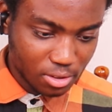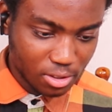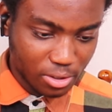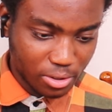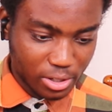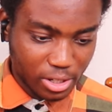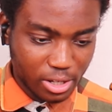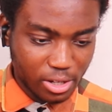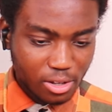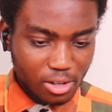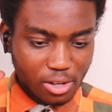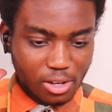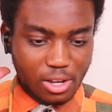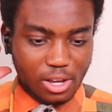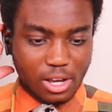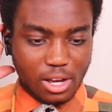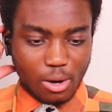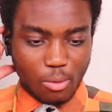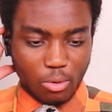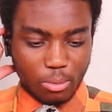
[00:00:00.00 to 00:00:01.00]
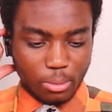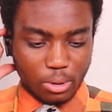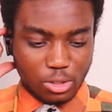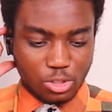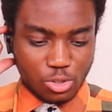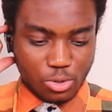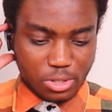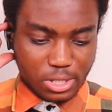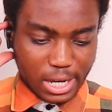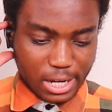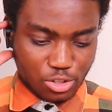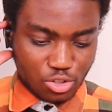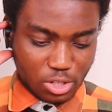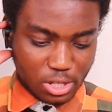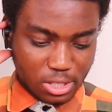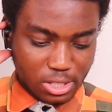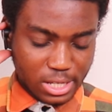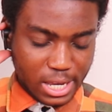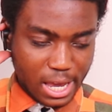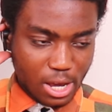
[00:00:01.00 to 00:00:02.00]
Okay. And what I'm gonna do is
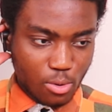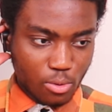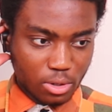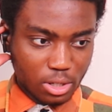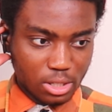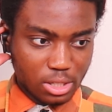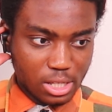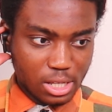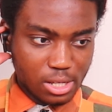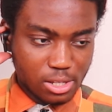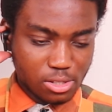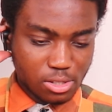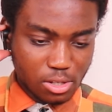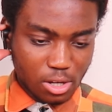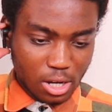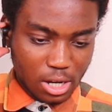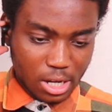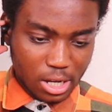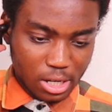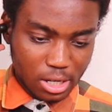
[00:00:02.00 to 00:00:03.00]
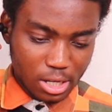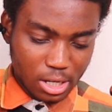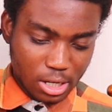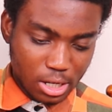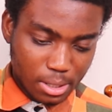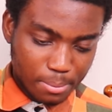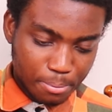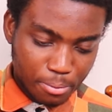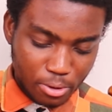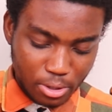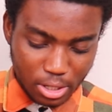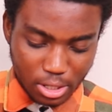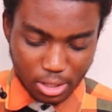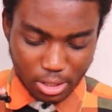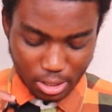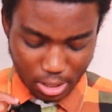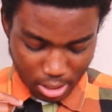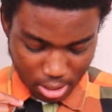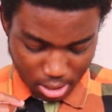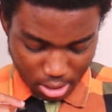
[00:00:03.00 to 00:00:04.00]
actually take one of these and uh, put
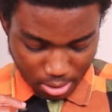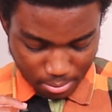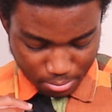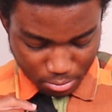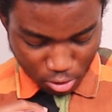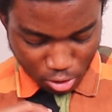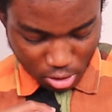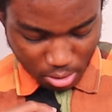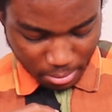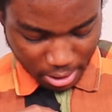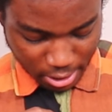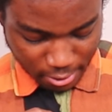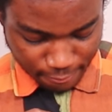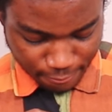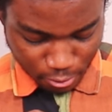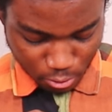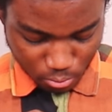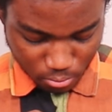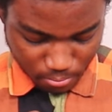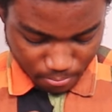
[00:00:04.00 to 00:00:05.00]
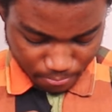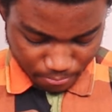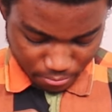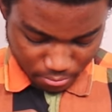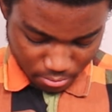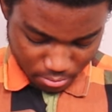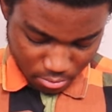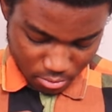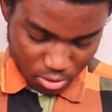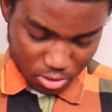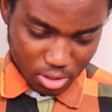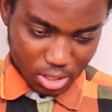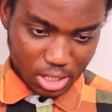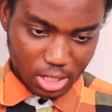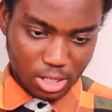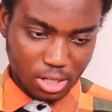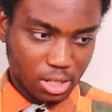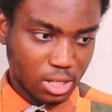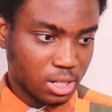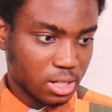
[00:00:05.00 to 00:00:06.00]
it uh, to the microphone so they
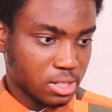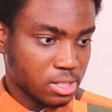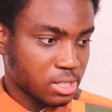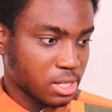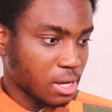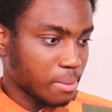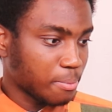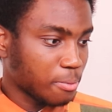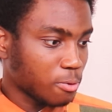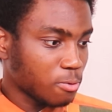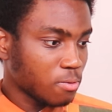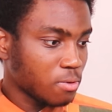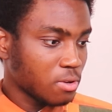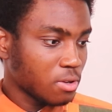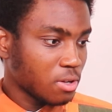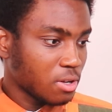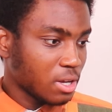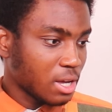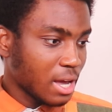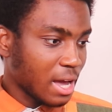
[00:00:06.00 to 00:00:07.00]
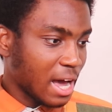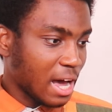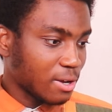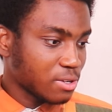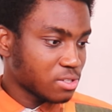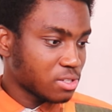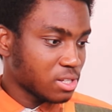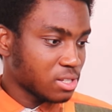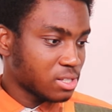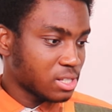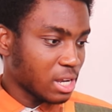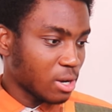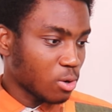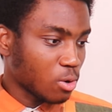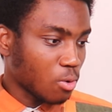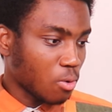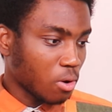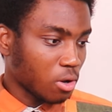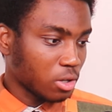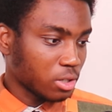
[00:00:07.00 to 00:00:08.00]
can get a sample. How's the
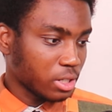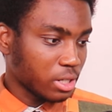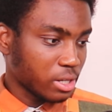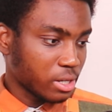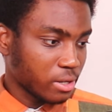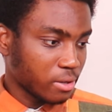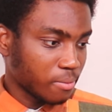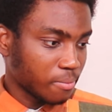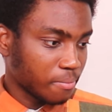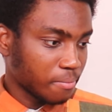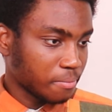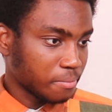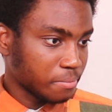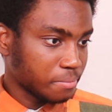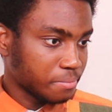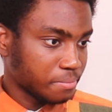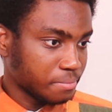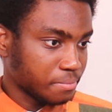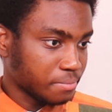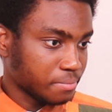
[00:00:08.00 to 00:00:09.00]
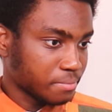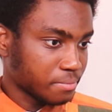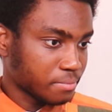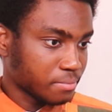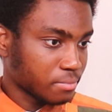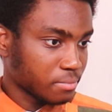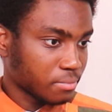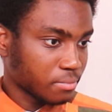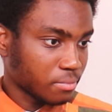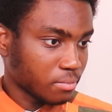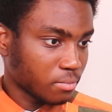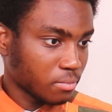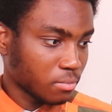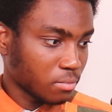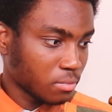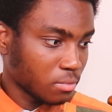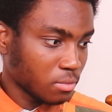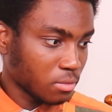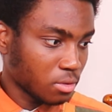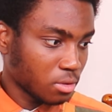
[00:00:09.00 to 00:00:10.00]
sound quality? Yeah, it
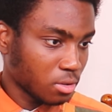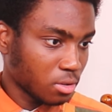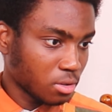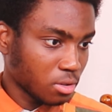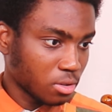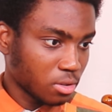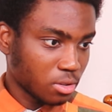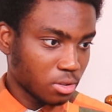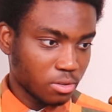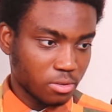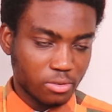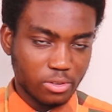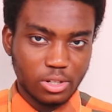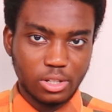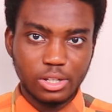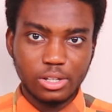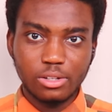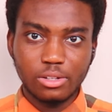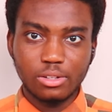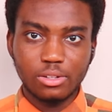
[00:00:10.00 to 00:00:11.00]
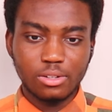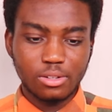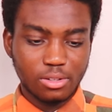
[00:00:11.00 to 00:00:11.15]
sounds pretty good. Really?